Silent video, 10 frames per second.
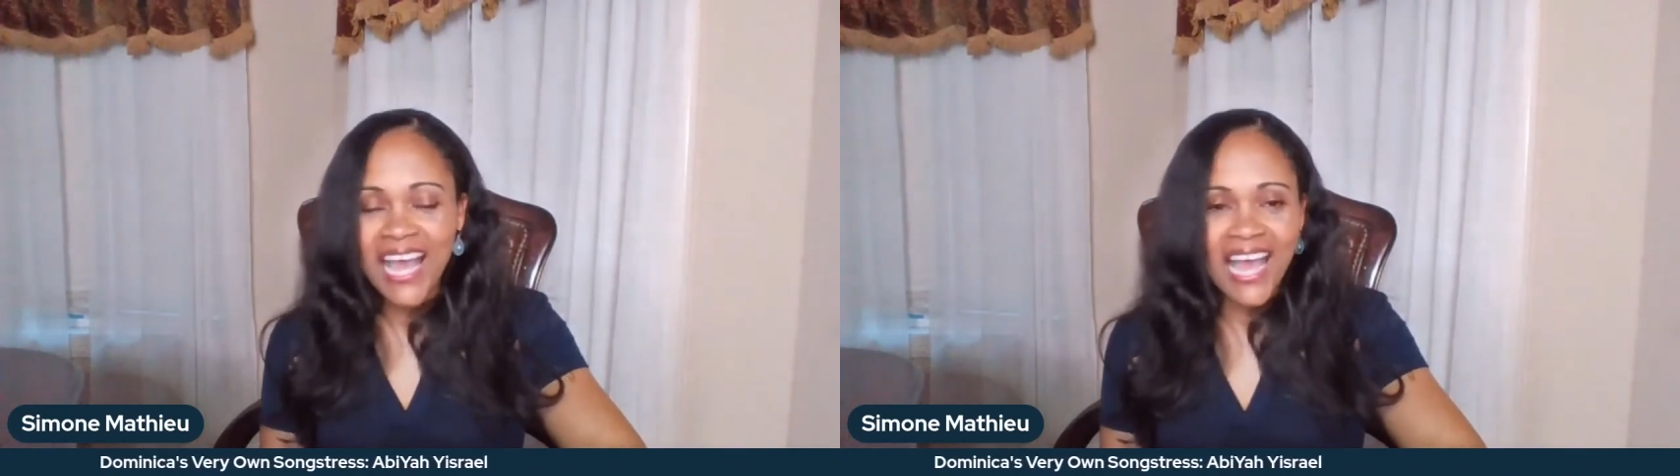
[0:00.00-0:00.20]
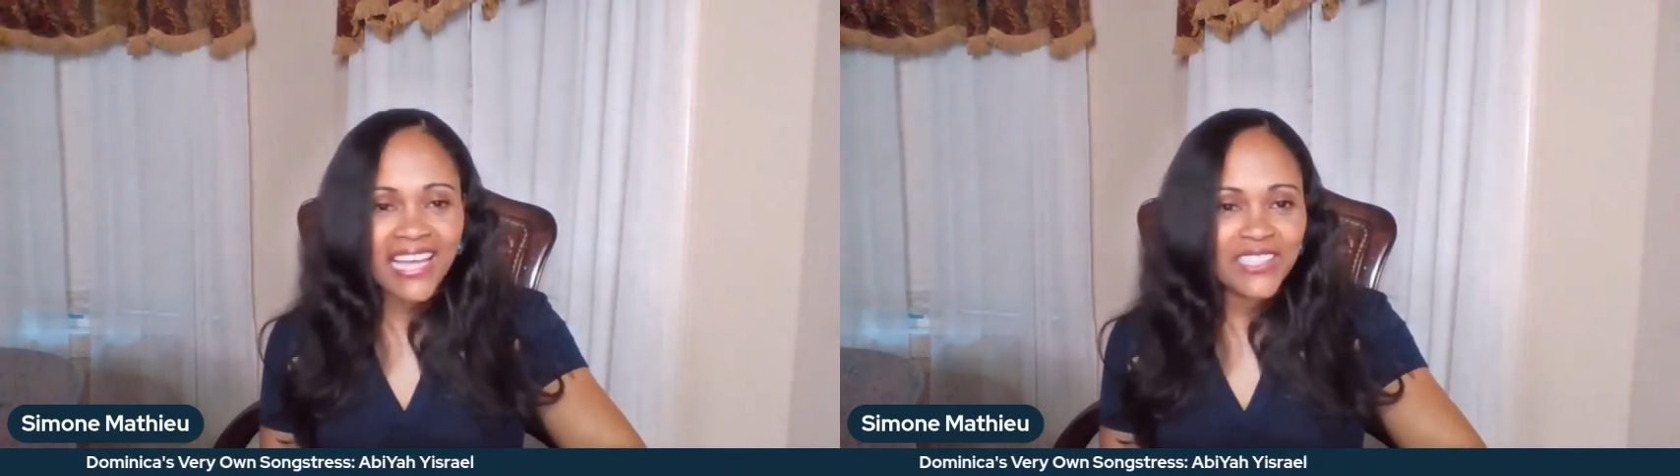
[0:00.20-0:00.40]

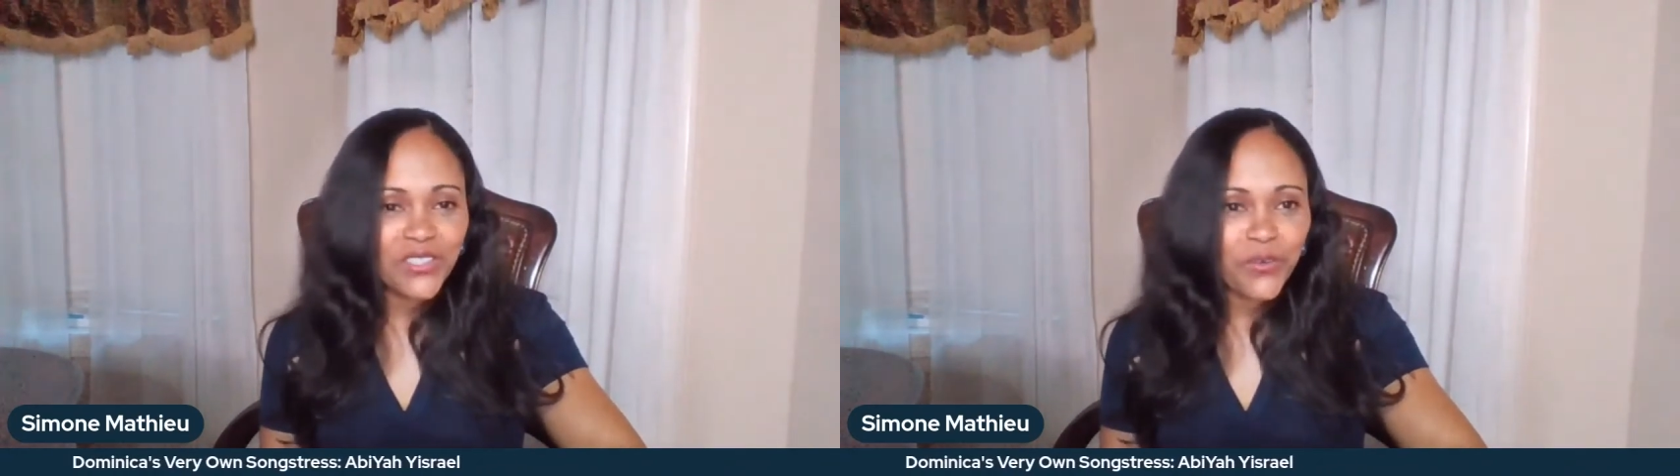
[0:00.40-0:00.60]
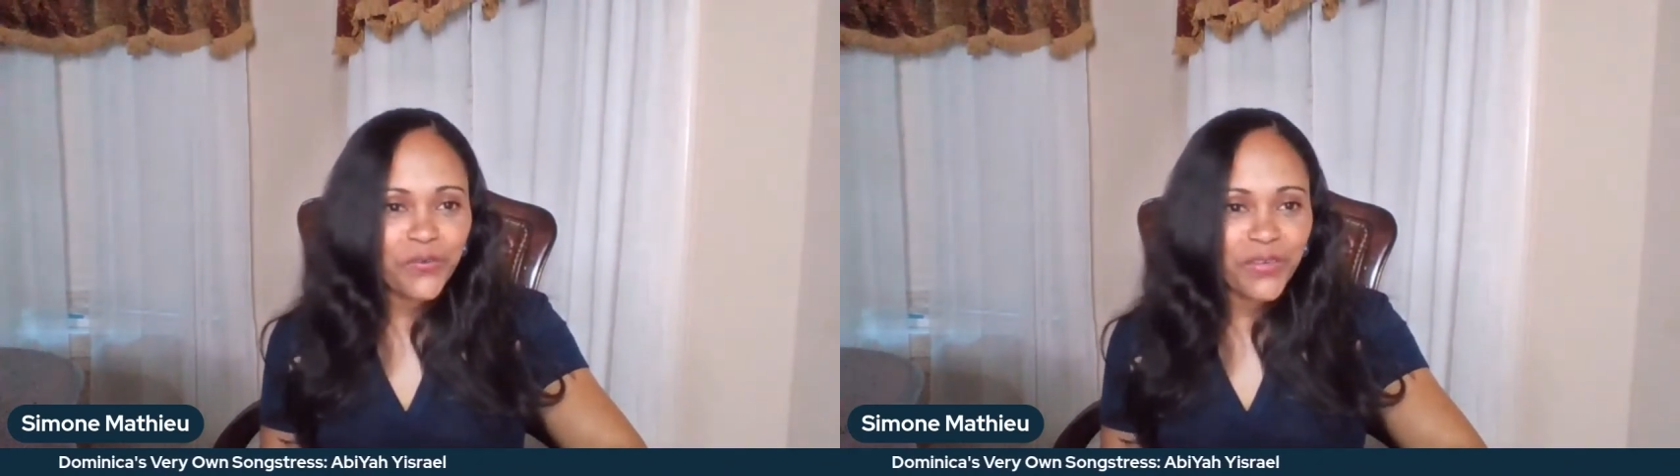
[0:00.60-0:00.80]
And
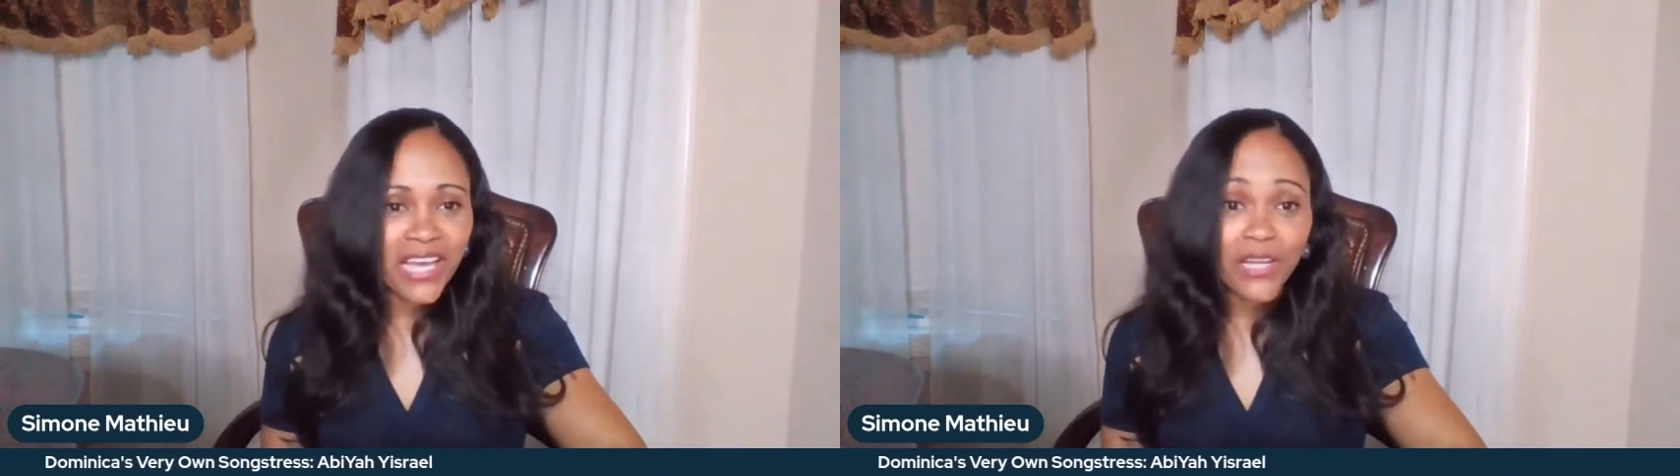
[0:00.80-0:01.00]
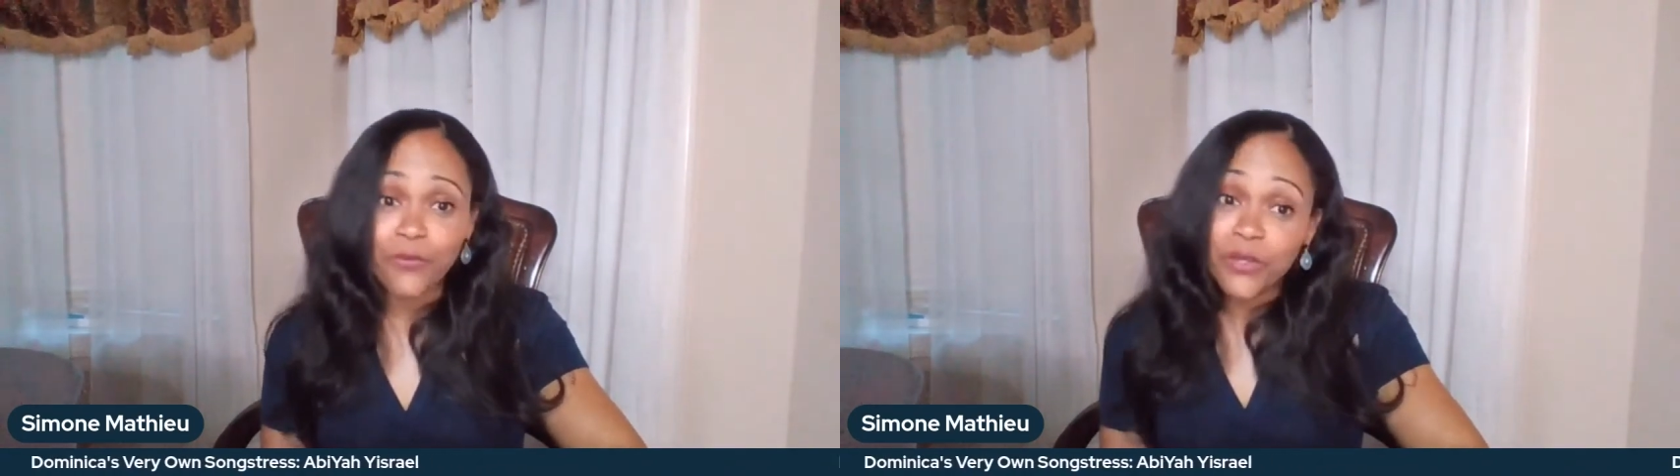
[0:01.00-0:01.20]
don't
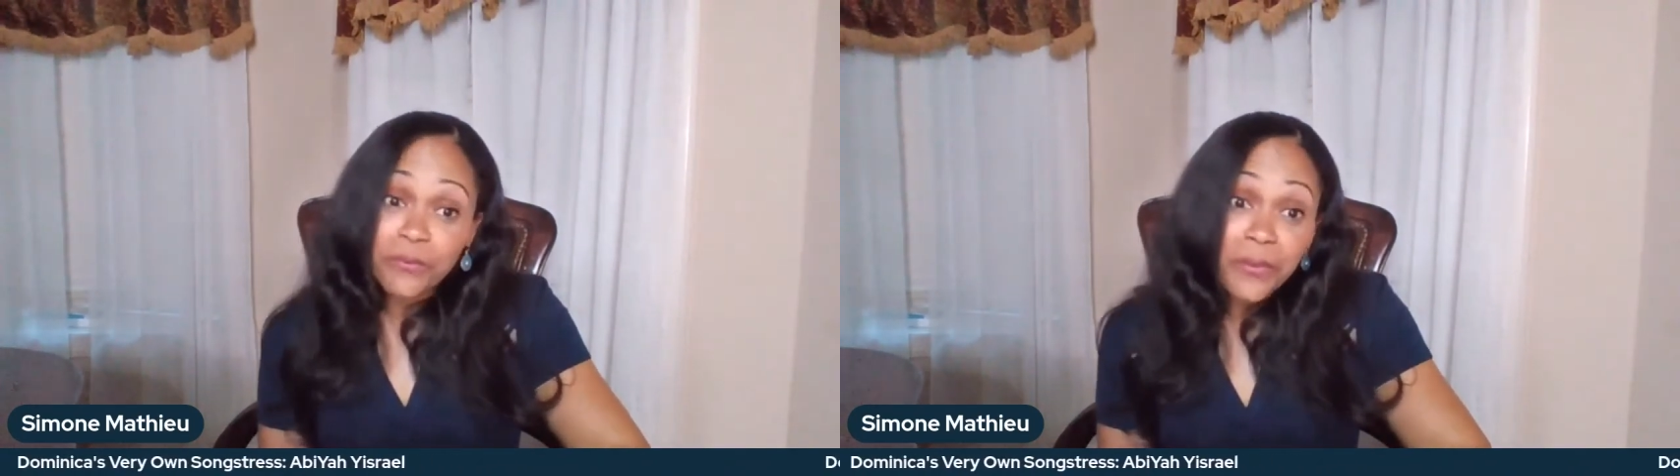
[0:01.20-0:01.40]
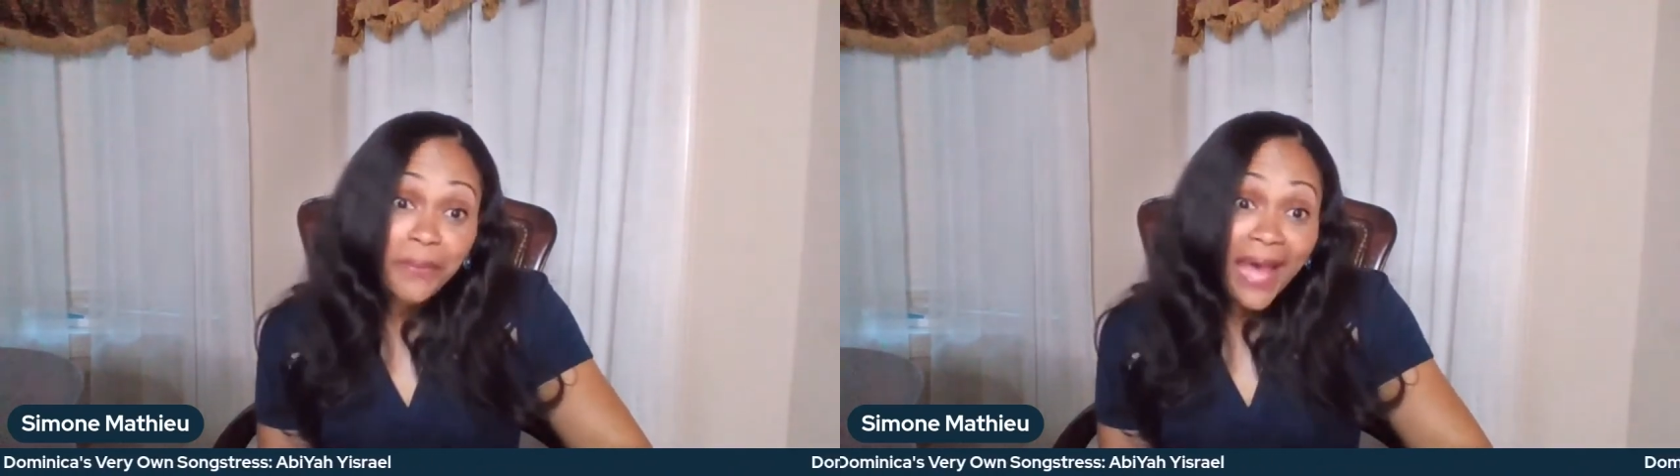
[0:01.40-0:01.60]
forget, we'll
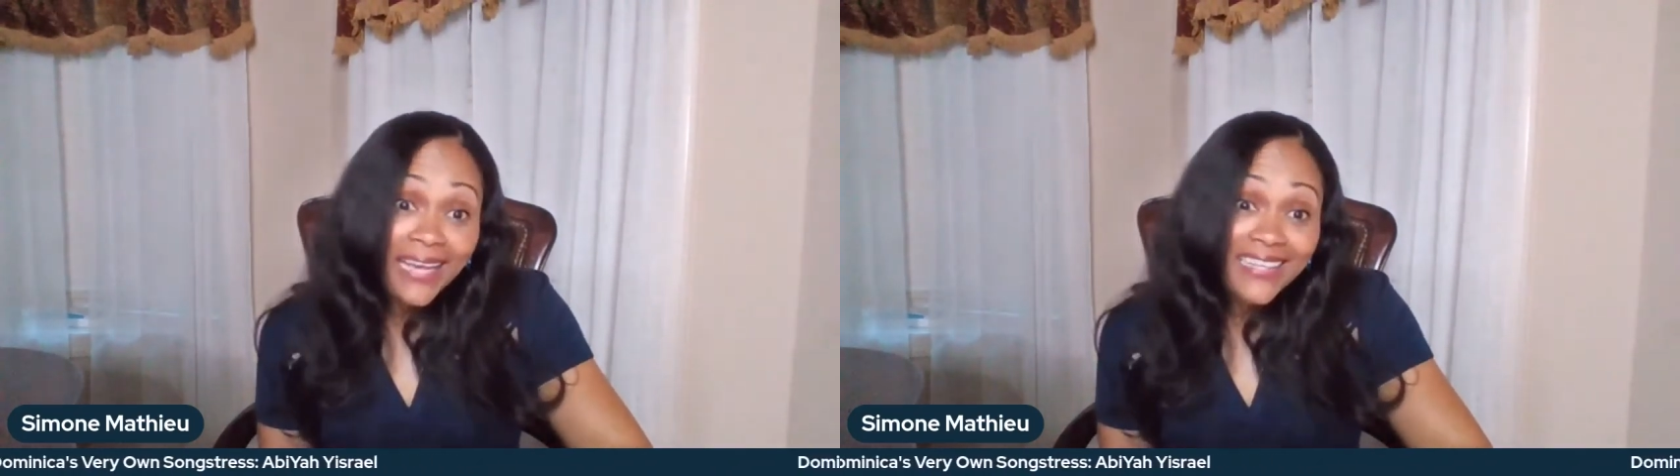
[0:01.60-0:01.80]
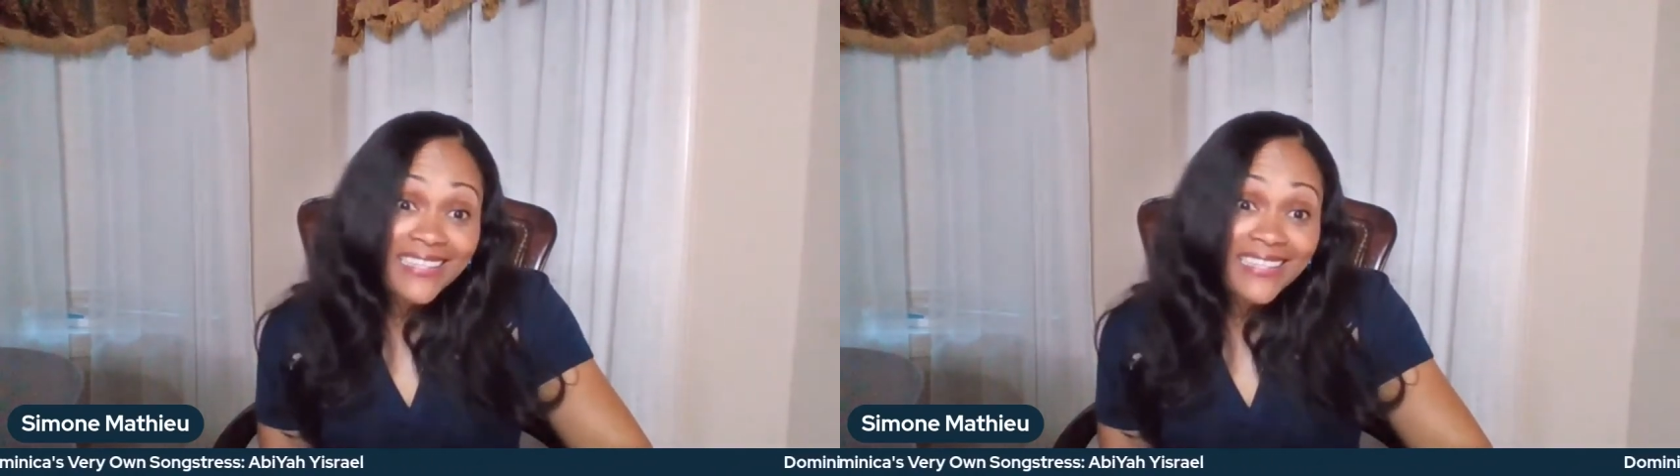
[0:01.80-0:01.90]
be back